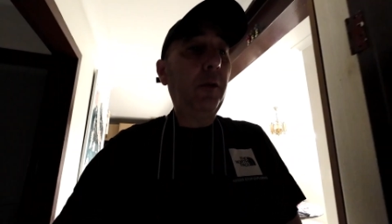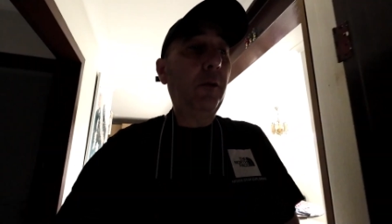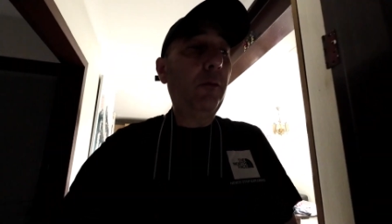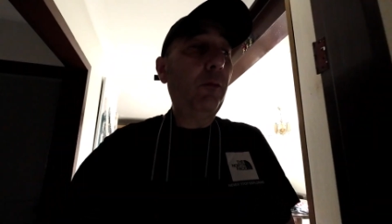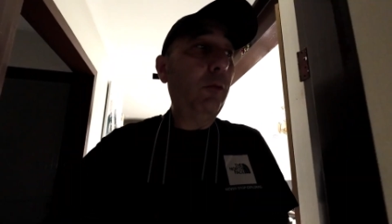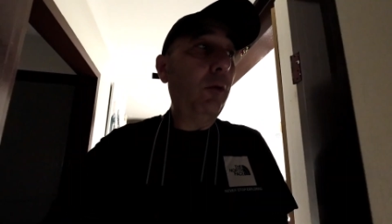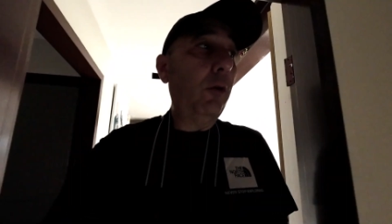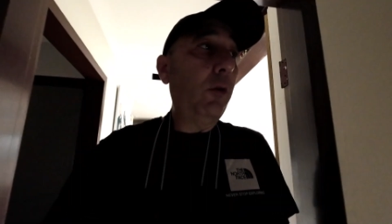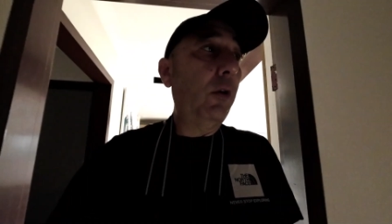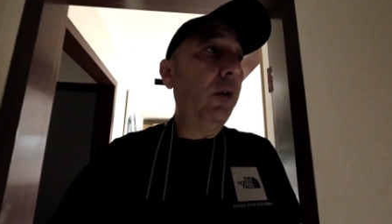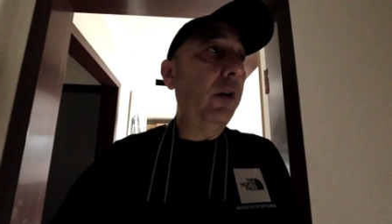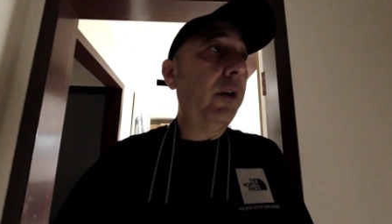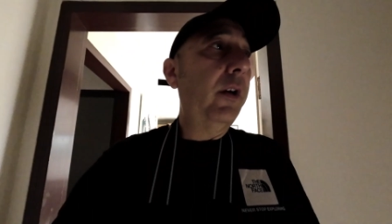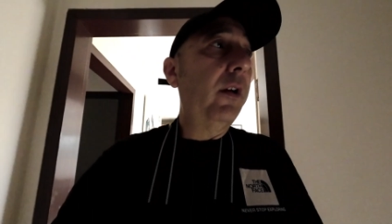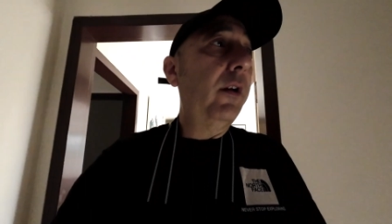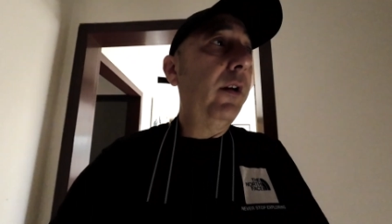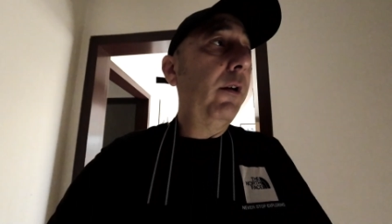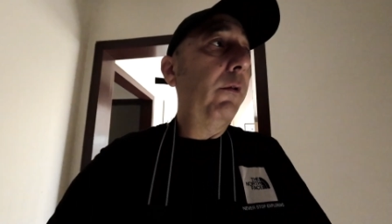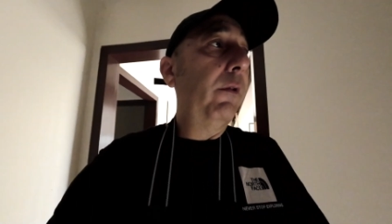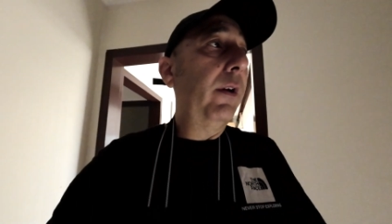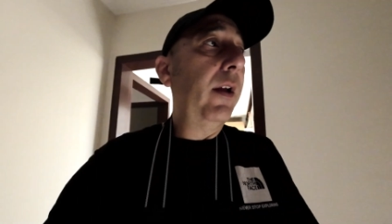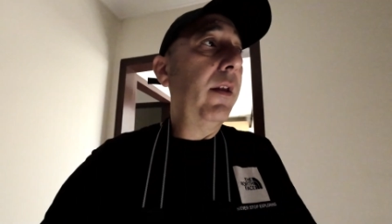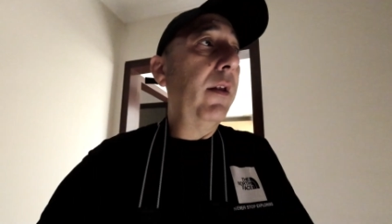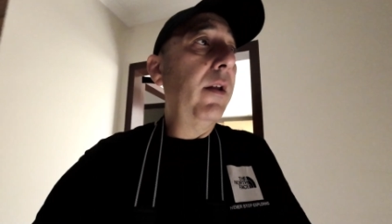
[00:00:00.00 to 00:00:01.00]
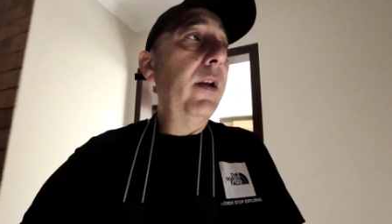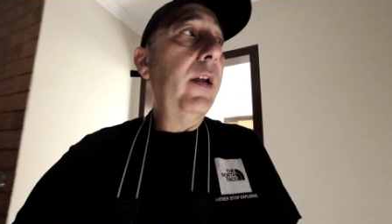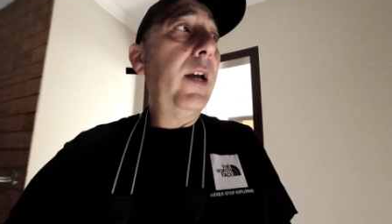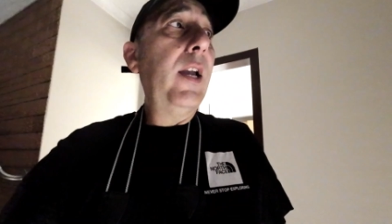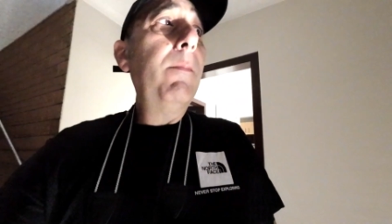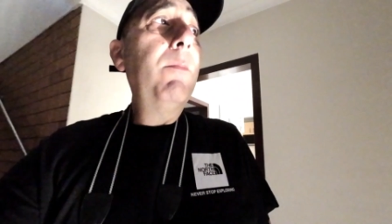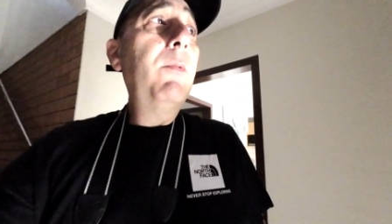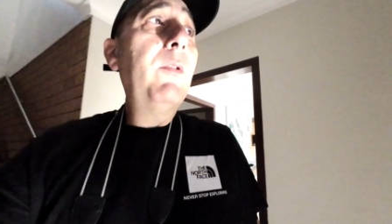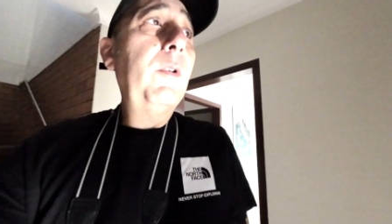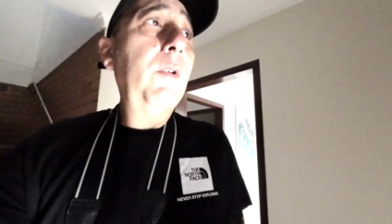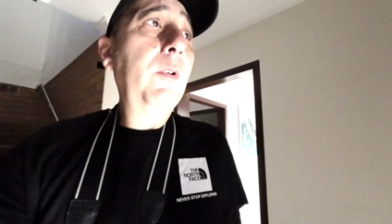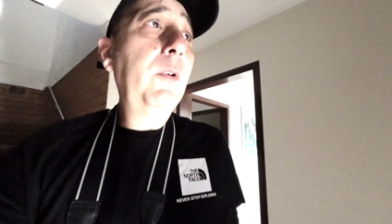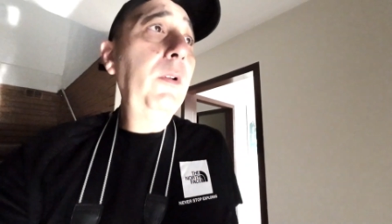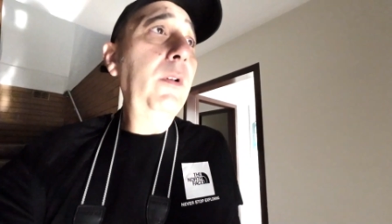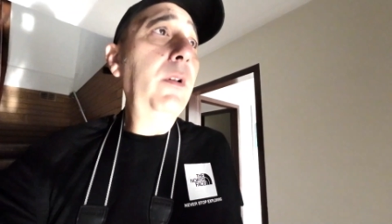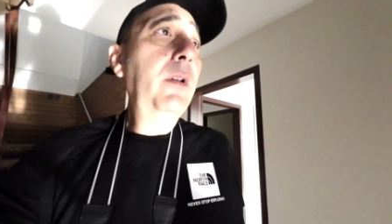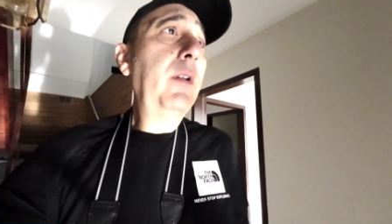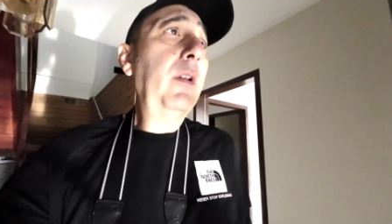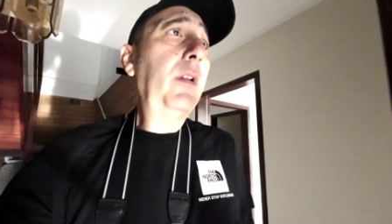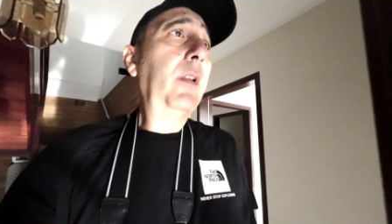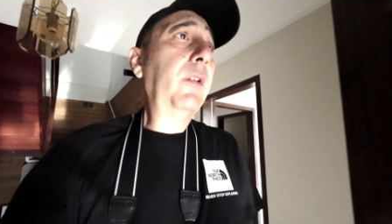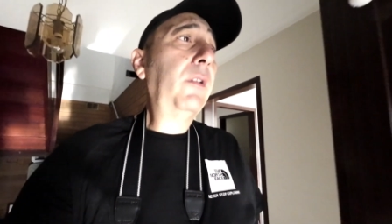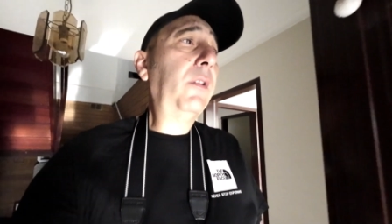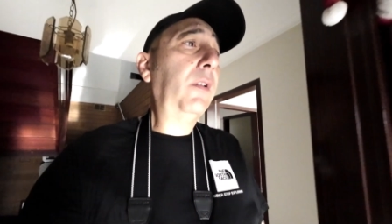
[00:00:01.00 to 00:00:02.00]
a walk around the neighborhood
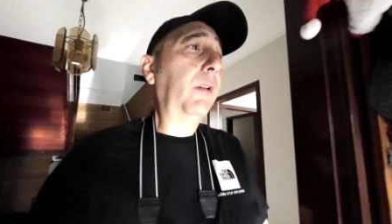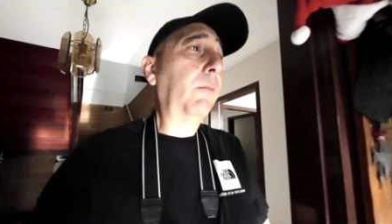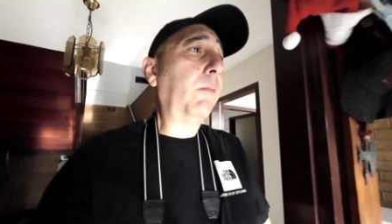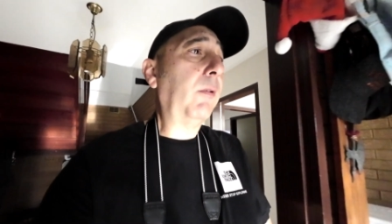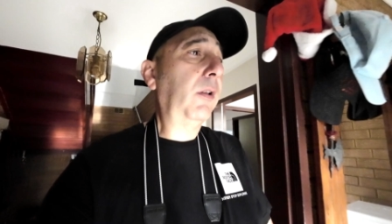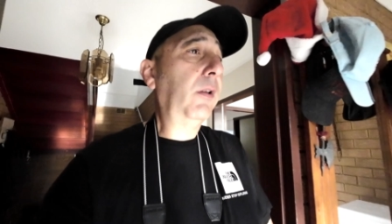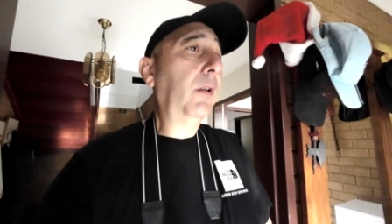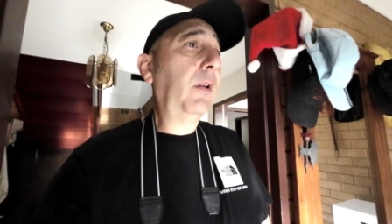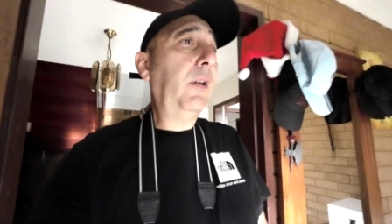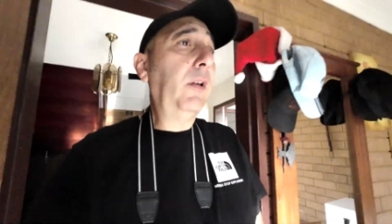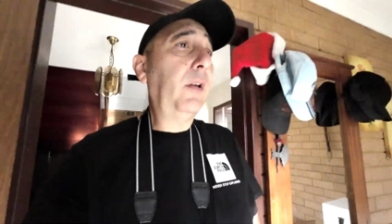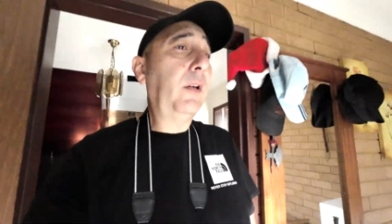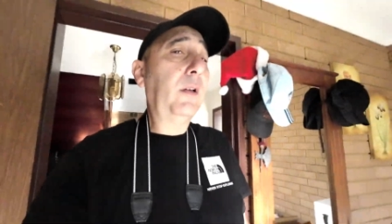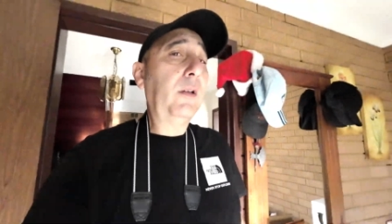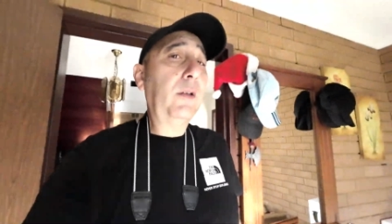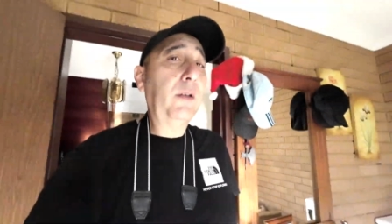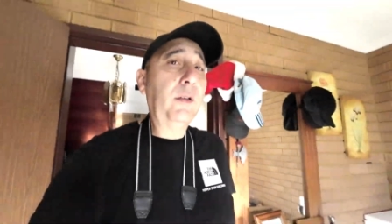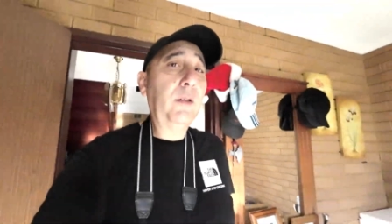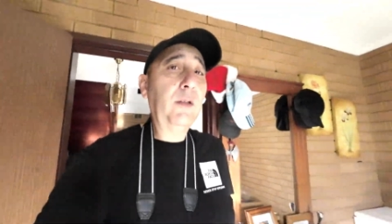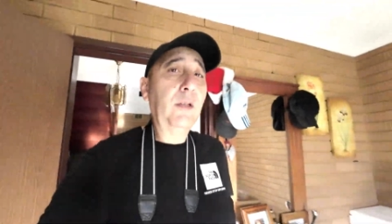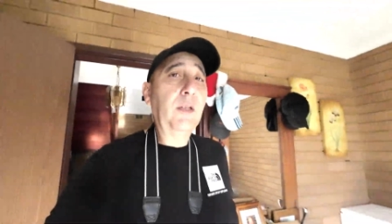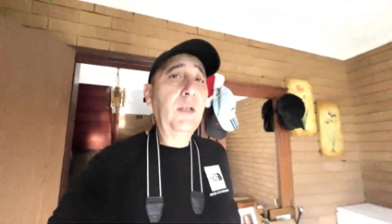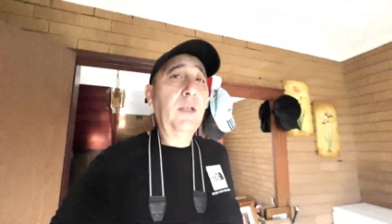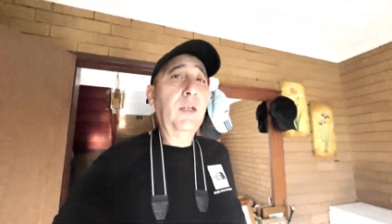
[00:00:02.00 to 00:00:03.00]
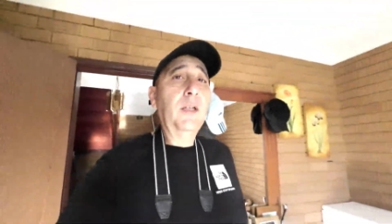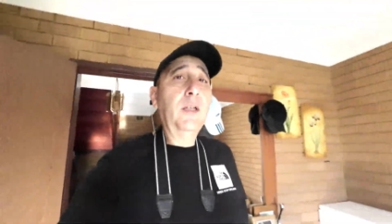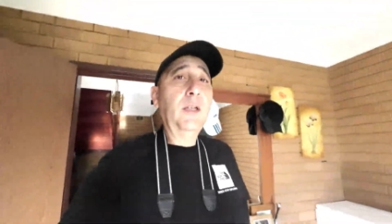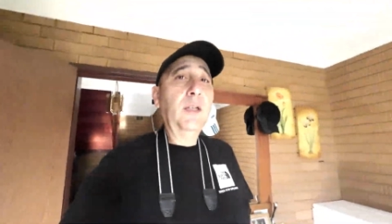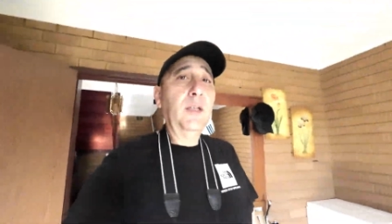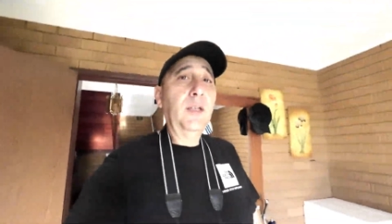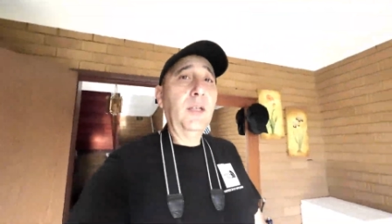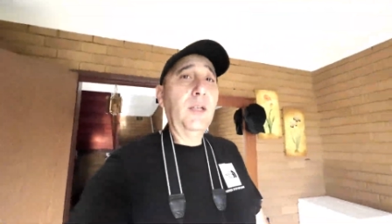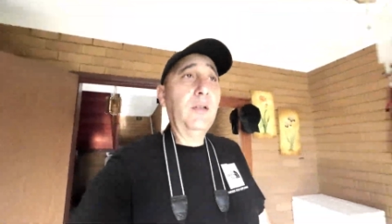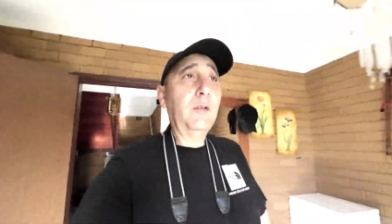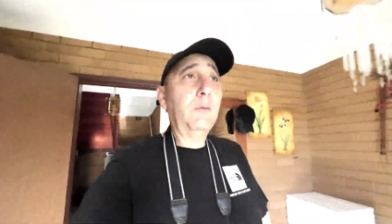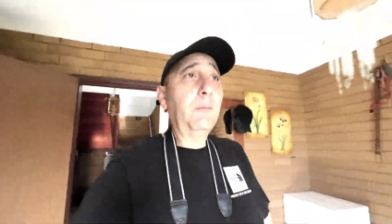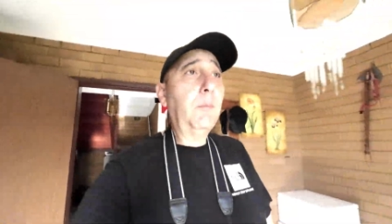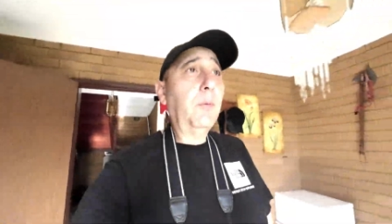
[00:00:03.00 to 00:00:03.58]
and see what the hell is